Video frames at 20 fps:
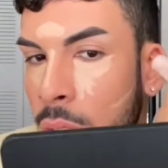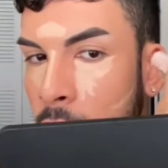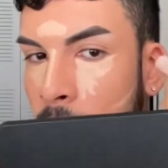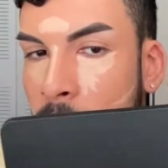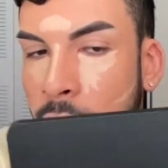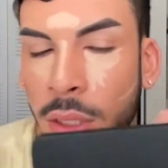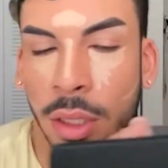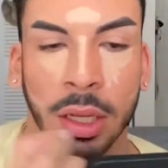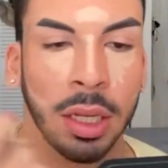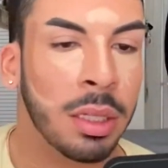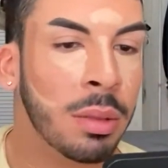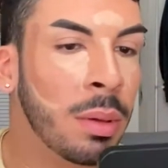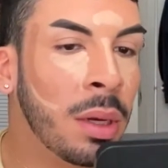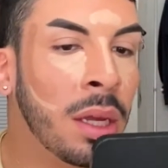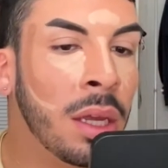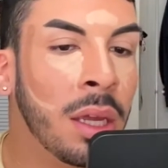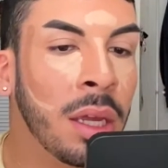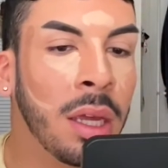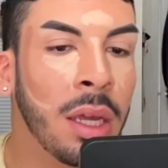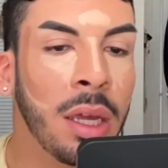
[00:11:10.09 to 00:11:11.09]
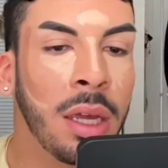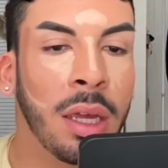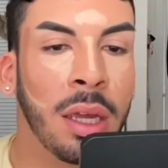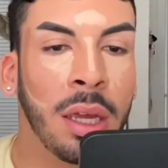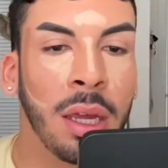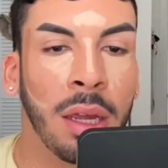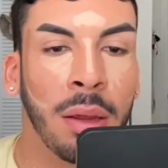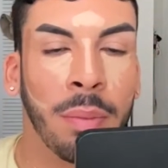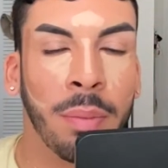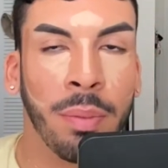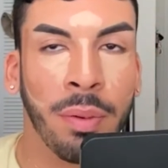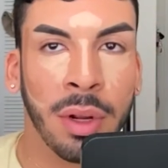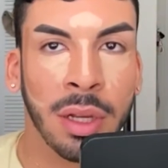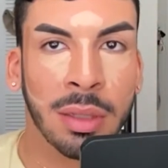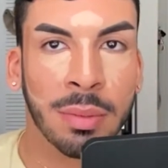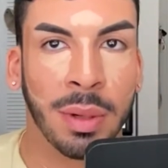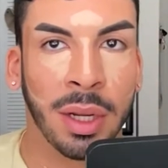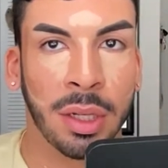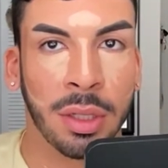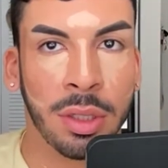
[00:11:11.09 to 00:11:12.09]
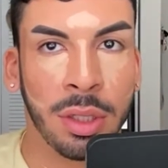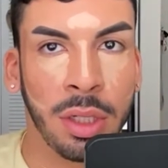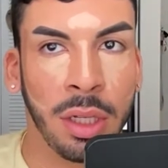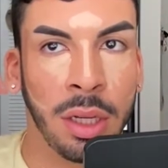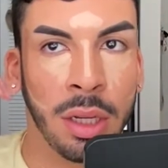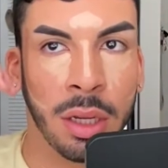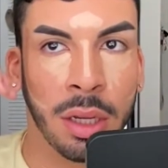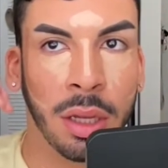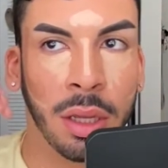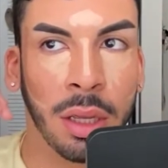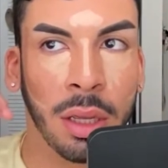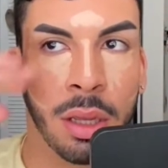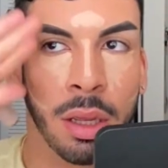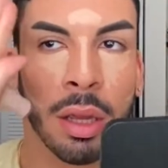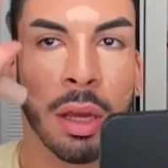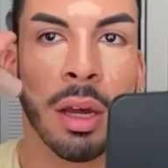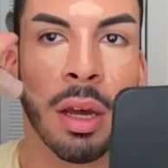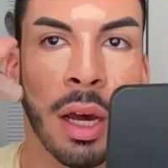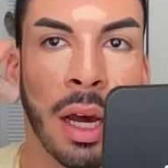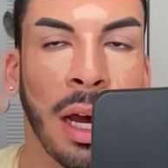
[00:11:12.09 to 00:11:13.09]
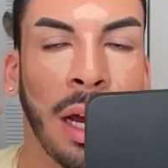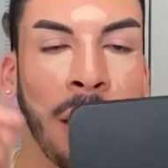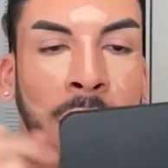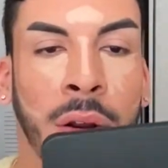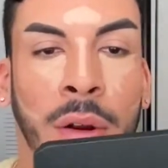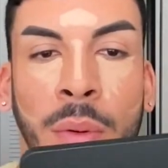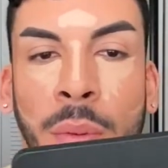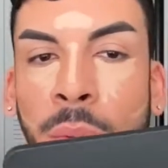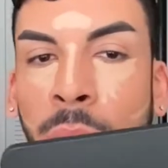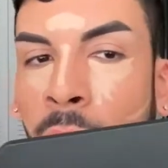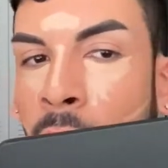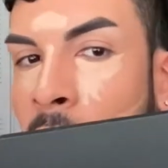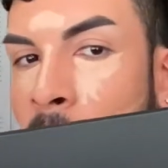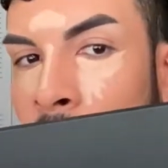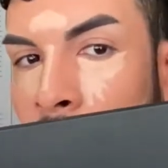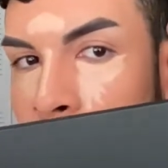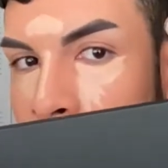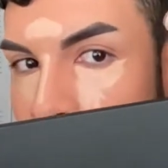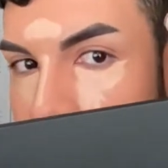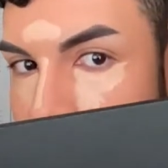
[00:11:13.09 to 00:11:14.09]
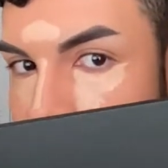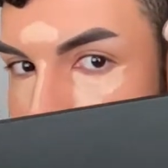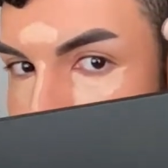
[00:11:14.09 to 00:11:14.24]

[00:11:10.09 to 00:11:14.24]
So this way, it brings my cheek higher, way higher than it